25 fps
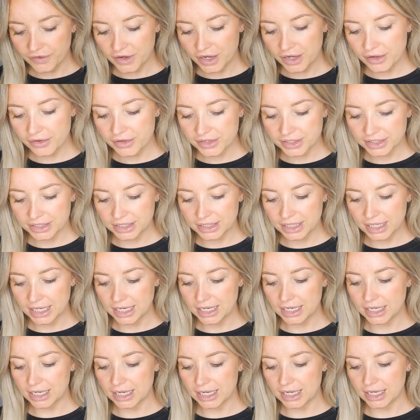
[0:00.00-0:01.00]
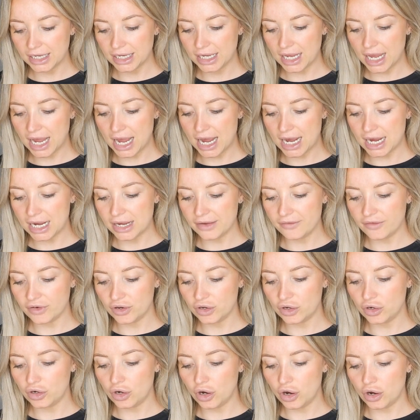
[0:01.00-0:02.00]
first thing,
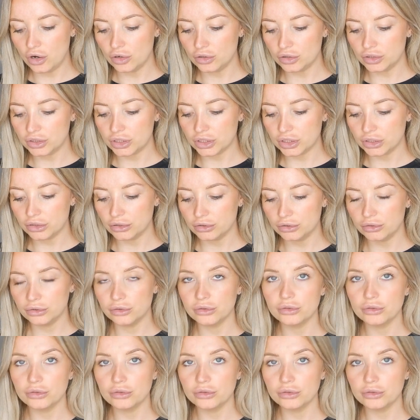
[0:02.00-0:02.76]
I've got